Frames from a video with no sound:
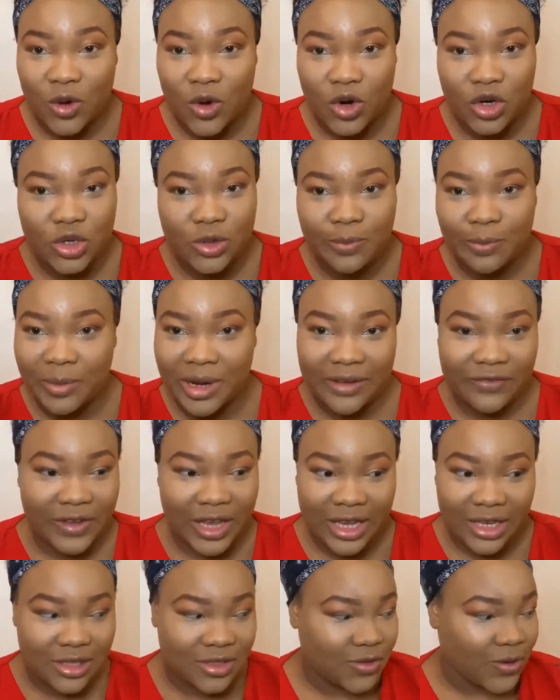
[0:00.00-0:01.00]
on my
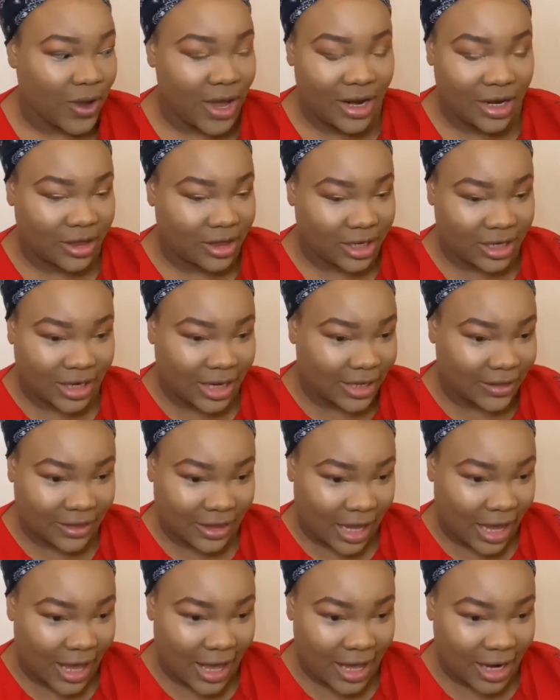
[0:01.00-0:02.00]
face or anything like
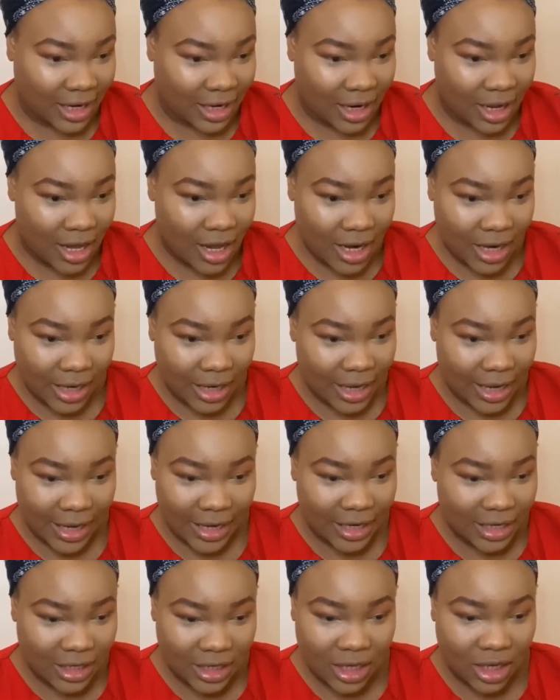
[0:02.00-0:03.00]
that,
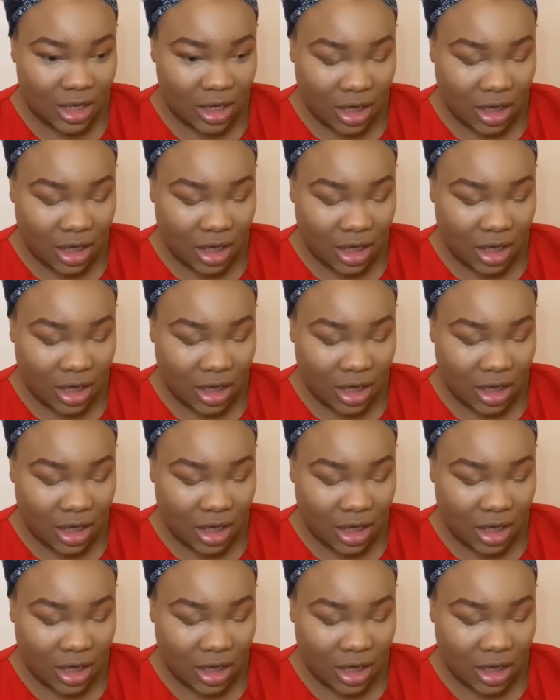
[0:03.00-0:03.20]
like